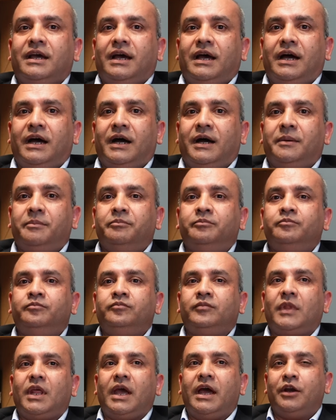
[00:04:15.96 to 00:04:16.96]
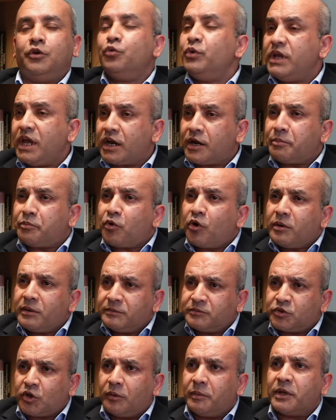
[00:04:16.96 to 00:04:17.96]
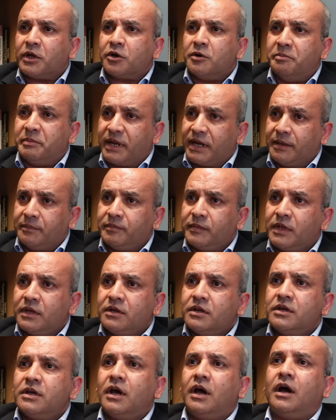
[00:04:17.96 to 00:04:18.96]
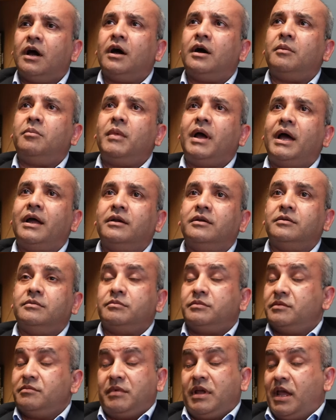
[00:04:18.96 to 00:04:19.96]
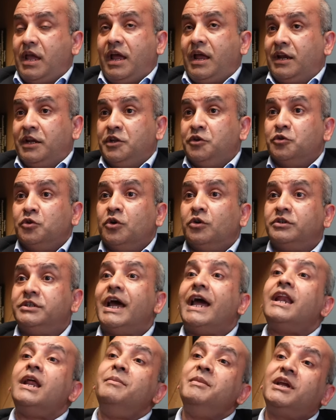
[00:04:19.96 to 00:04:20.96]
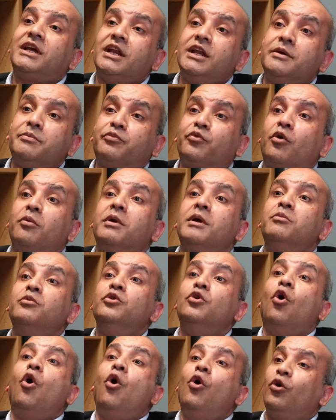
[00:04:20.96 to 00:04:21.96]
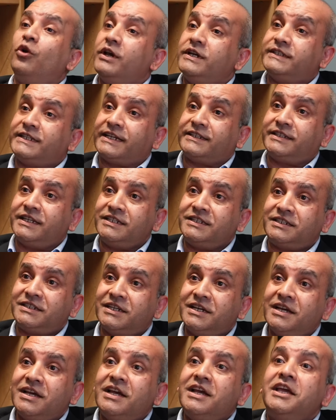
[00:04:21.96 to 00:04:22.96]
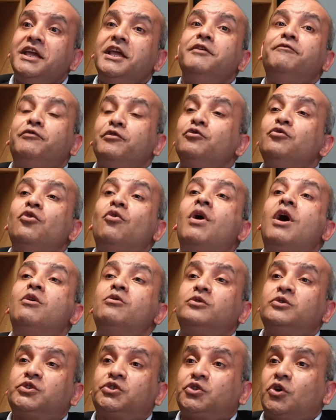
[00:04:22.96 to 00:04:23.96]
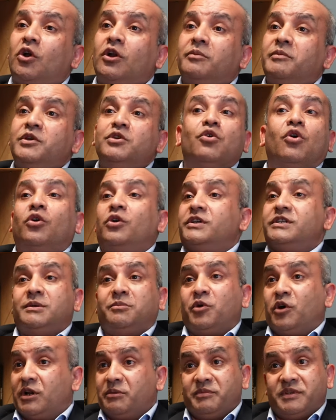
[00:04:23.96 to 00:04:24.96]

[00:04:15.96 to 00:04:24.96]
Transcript: Um, and we are a problem solving company, mm. uh, and and you know dynamically problem will always exist if you know how to solve you always have got a